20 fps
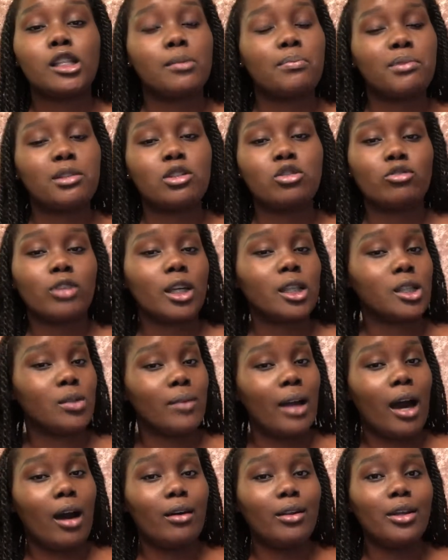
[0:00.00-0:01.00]
tips and tricks
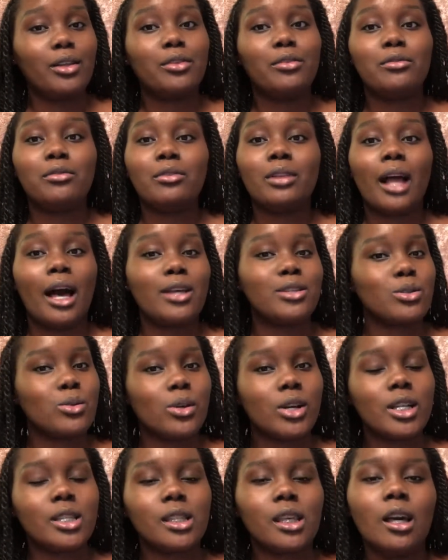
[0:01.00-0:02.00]
around and utilize
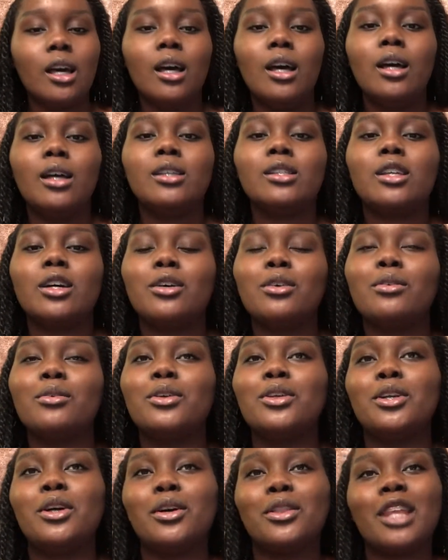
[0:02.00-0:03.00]
yours. So,
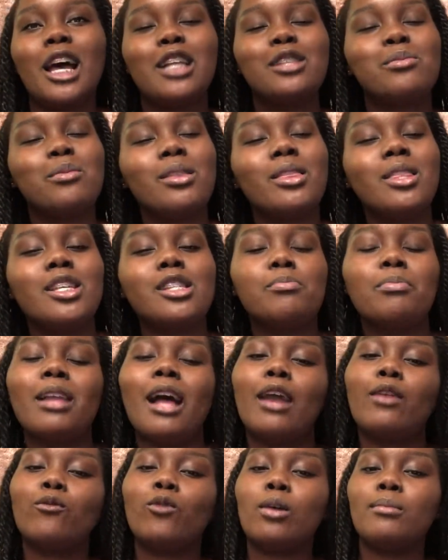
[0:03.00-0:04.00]
that's what this
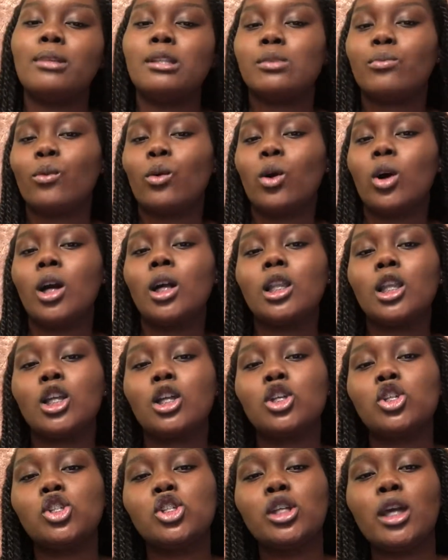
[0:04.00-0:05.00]
platform is for, a
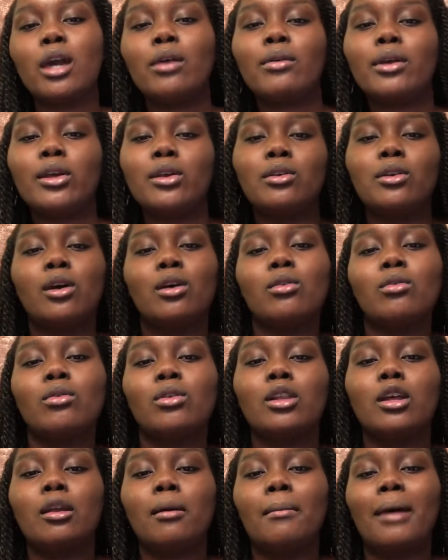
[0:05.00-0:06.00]
little sharing, a
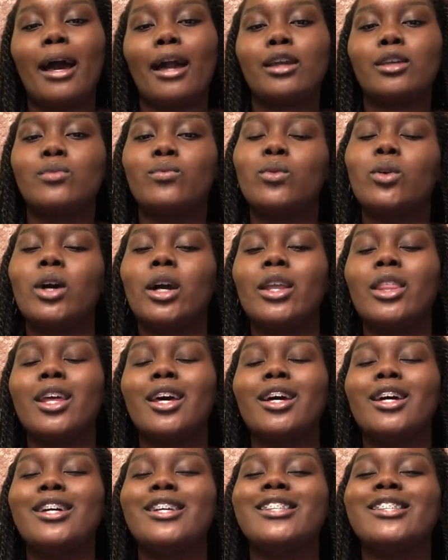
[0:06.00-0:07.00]
little back and forth.
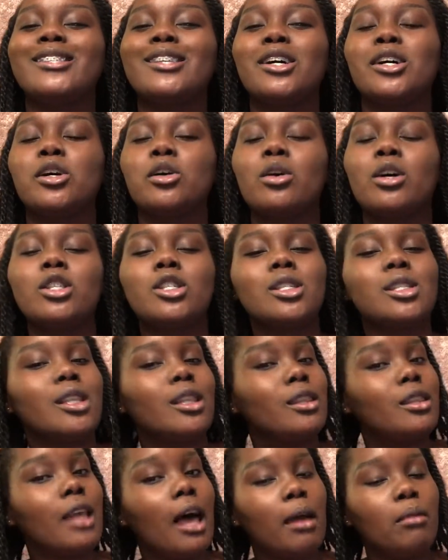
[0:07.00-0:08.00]
So just
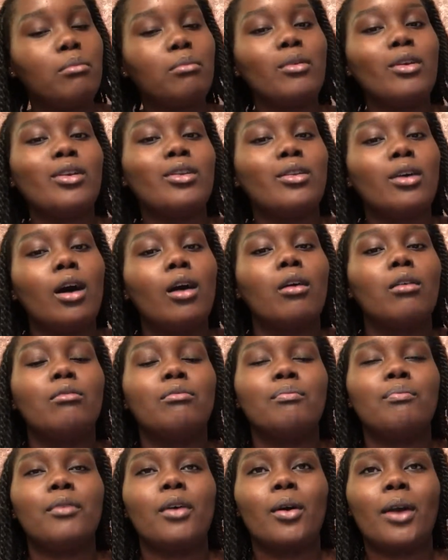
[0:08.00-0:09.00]
let me know,
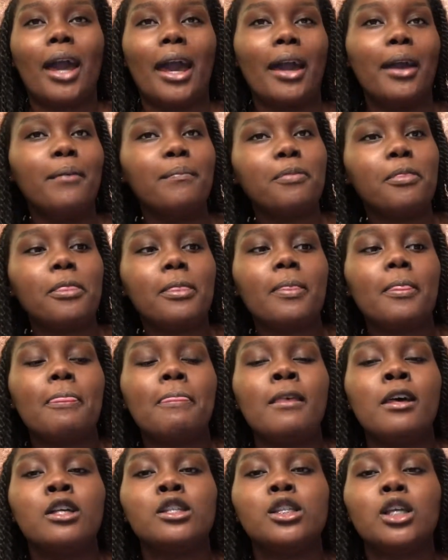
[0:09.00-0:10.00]
okay?
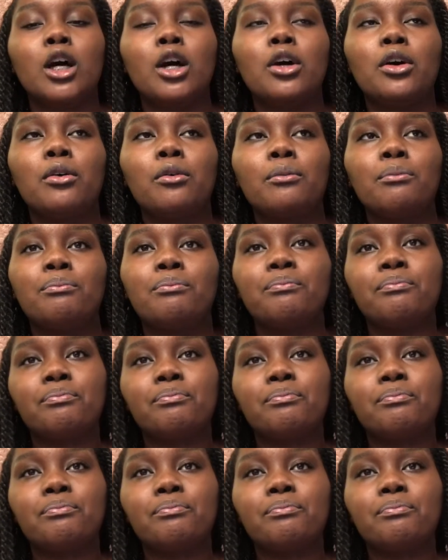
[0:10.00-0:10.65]
So